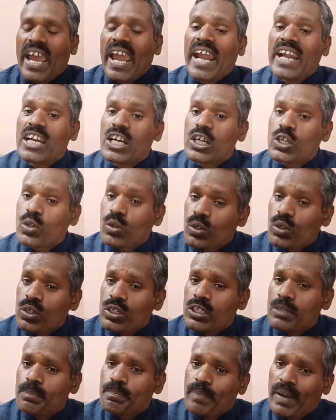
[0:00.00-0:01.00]
and
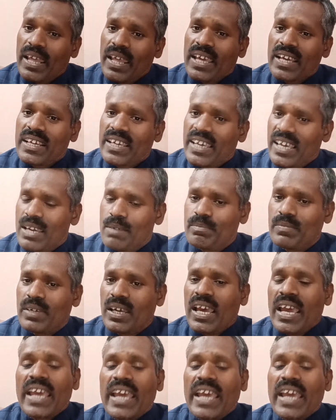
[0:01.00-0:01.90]
don't play game.